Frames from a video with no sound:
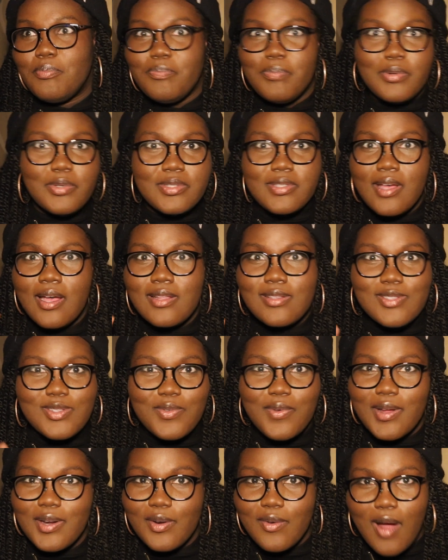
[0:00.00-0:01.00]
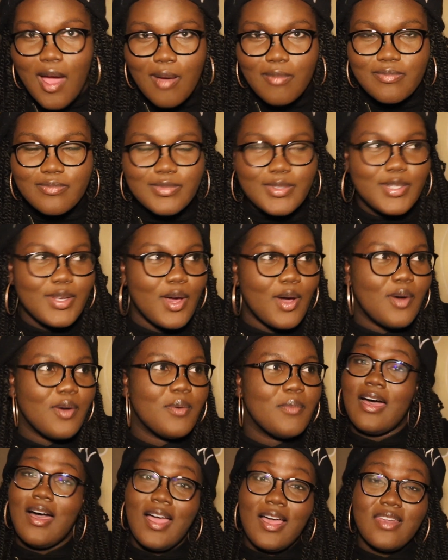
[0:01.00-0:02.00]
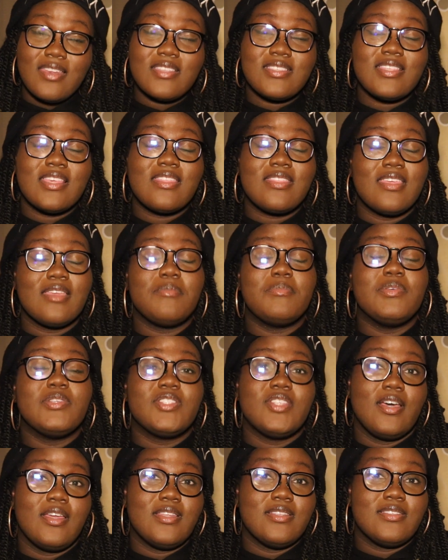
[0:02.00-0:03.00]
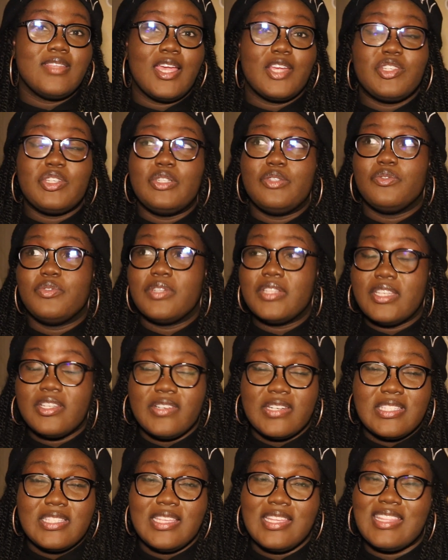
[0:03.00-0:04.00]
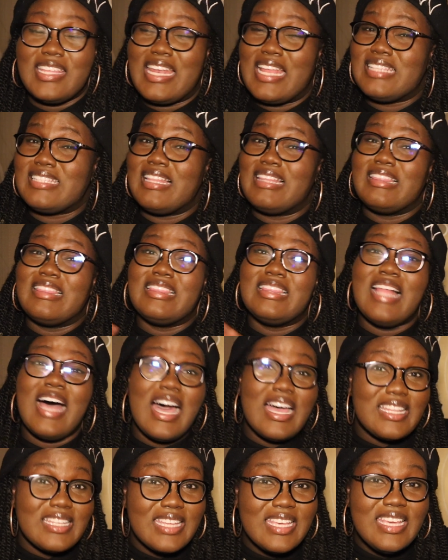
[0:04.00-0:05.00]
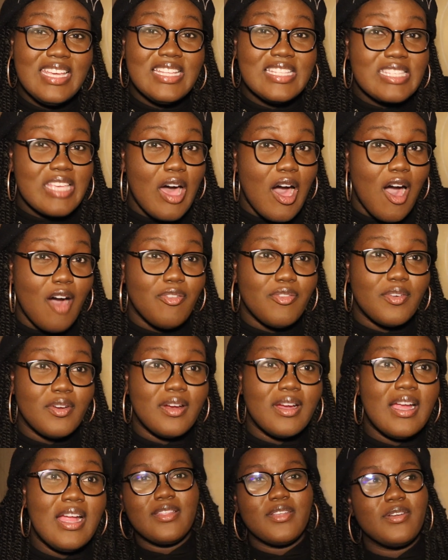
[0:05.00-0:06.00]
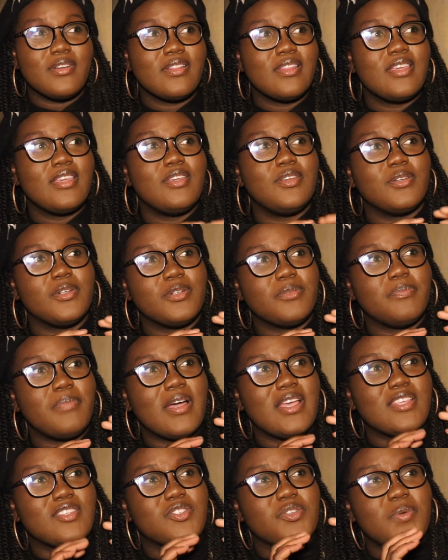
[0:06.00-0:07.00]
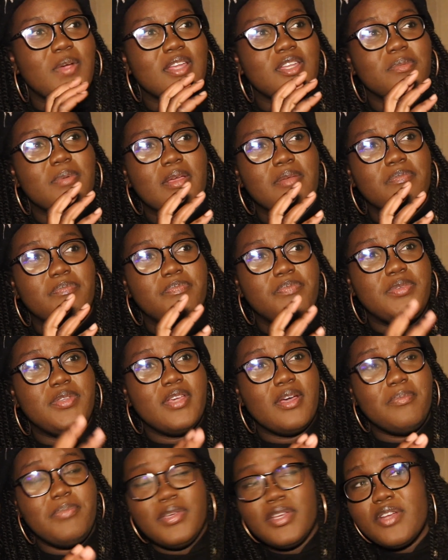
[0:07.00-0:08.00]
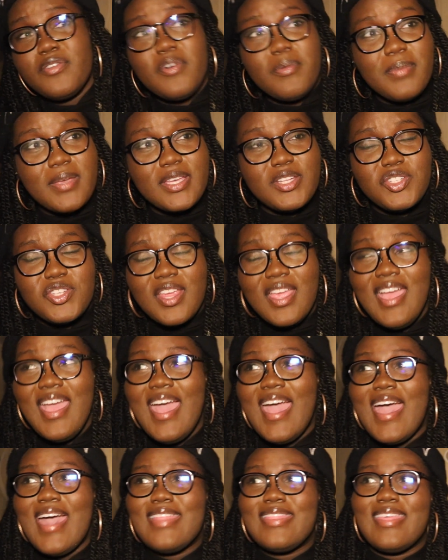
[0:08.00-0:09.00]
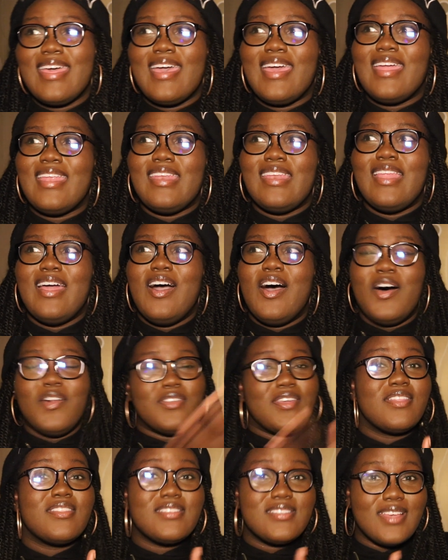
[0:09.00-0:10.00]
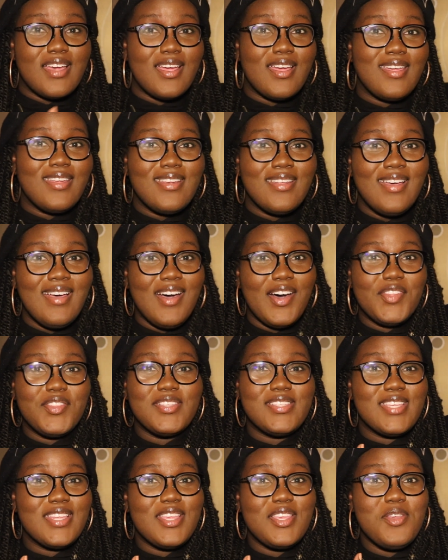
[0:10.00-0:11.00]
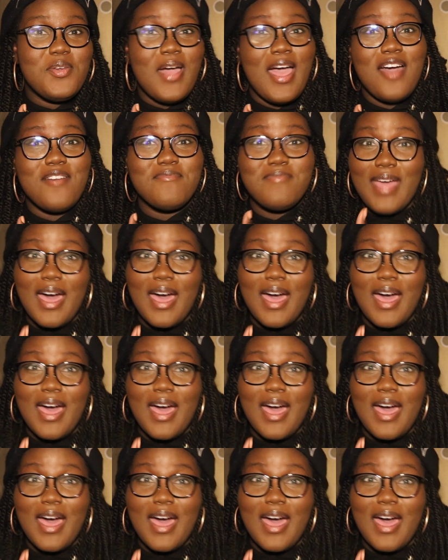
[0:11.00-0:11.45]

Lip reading: Busan's the runner-up, you know? I honestly think Busan is actually a really great city that has a lot to offer. Literally, you're surrounded by a beautiful beach, and then on the other side of the city, you have